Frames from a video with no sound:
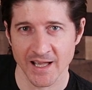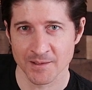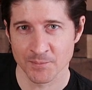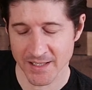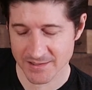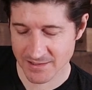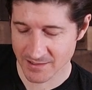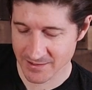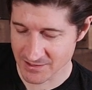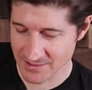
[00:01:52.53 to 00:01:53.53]
and
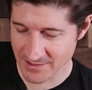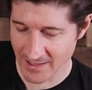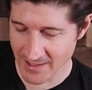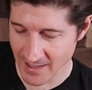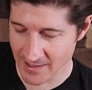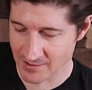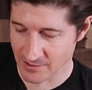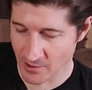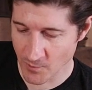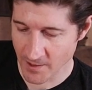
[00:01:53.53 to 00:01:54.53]
basically just said, hey,
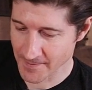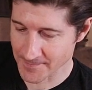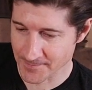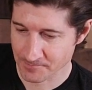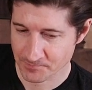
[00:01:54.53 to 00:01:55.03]
you know what?